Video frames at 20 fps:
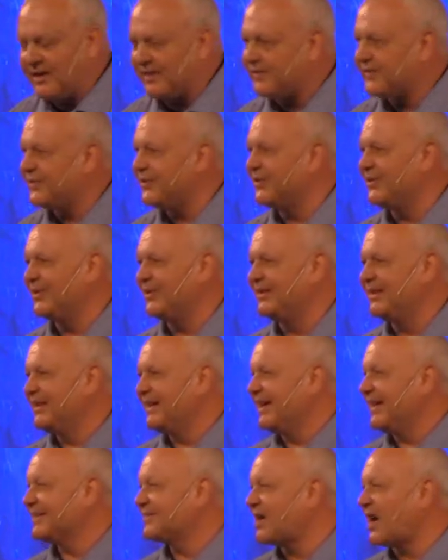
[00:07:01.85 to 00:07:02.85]
a few and,
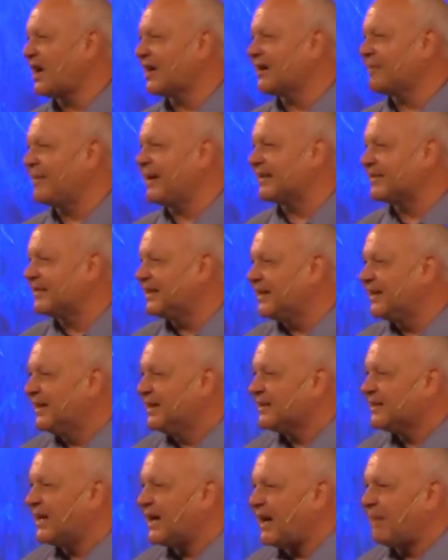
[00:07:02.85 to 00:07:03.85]
and talk about the,
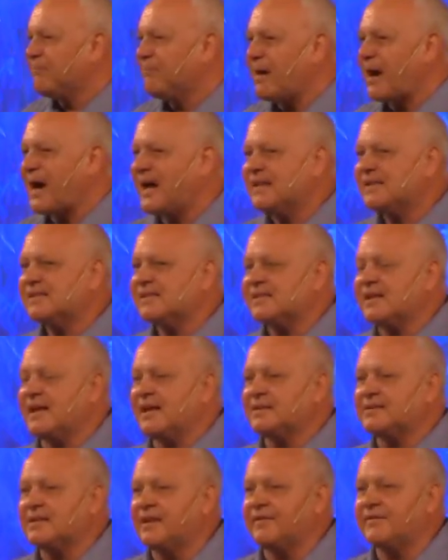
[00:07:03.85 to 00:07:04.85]
the
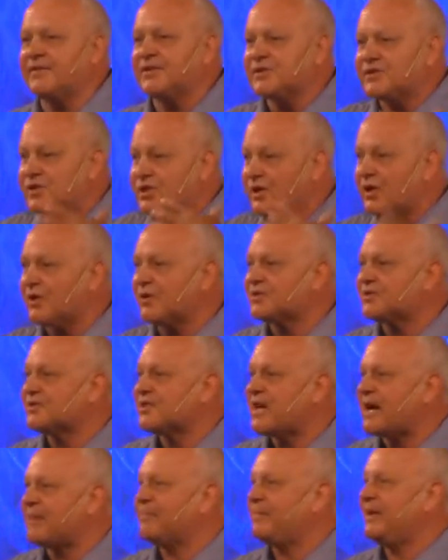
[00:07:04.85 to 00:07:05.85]
mindset of the church
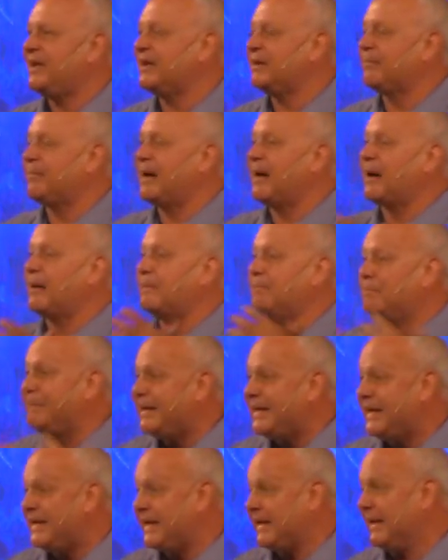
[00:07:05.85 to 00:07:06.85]
not being about
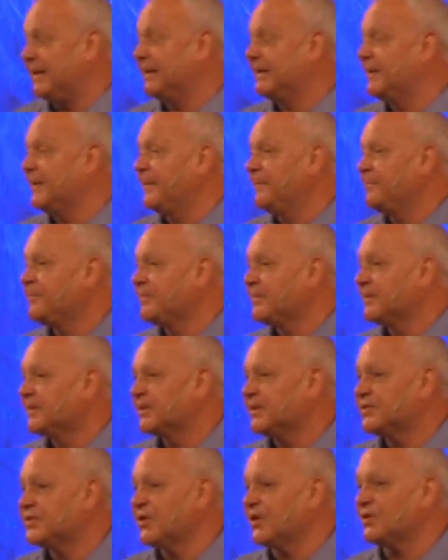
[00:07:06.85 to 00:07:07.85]
me,
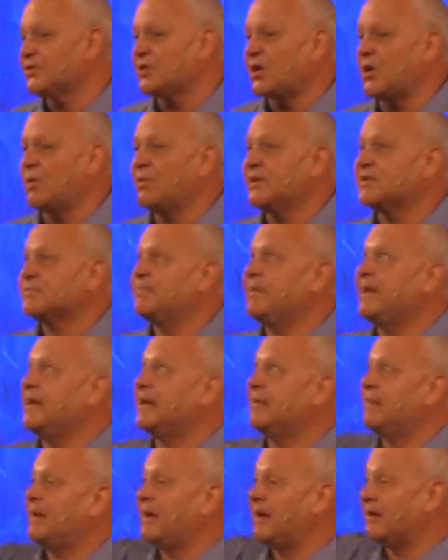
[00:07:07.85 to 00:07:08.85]
the church always being
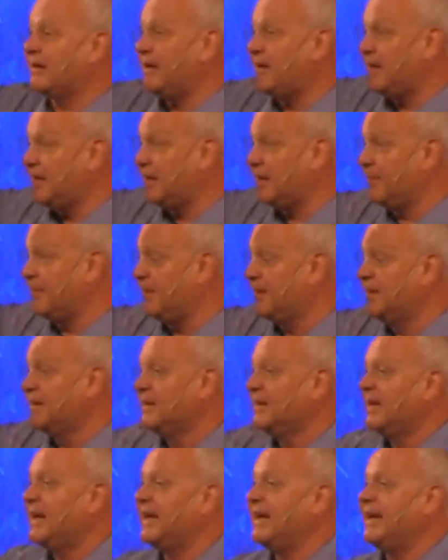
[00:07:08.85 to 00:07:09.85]
about Him,
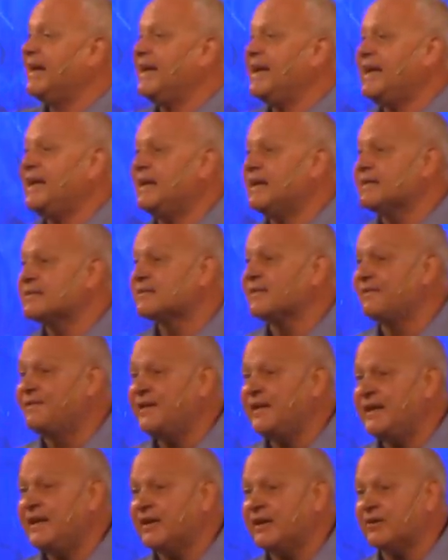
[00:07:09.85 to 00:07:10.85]
and He is the
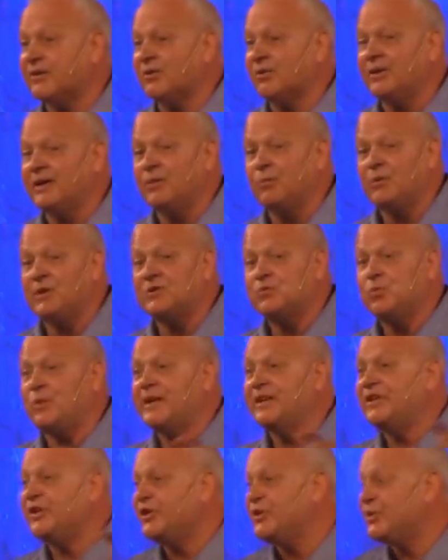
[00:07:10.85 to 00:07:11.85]
vehicle in which we
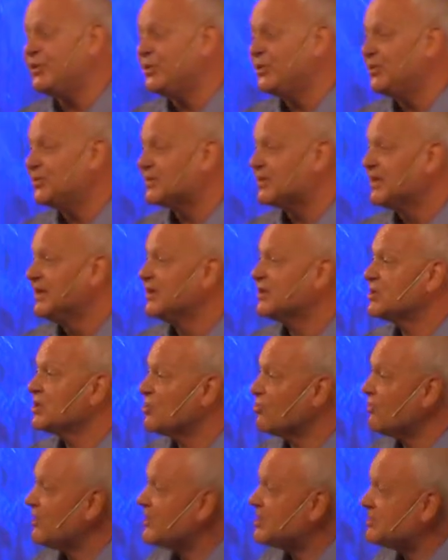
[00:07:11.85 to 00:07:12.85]
use to
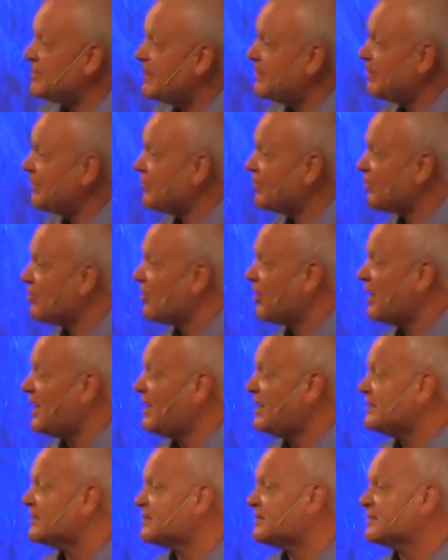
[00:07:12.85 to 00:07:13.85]
reach people for
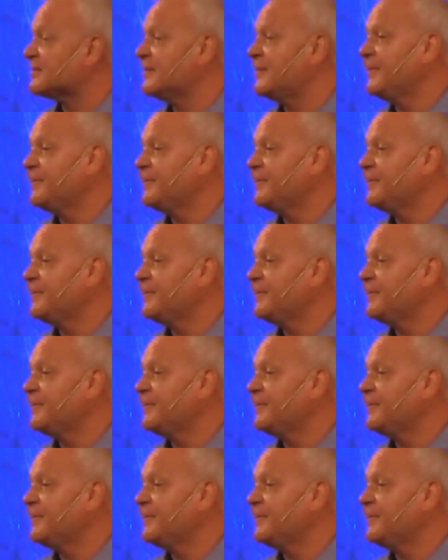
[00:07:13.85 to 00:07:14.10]
Christ.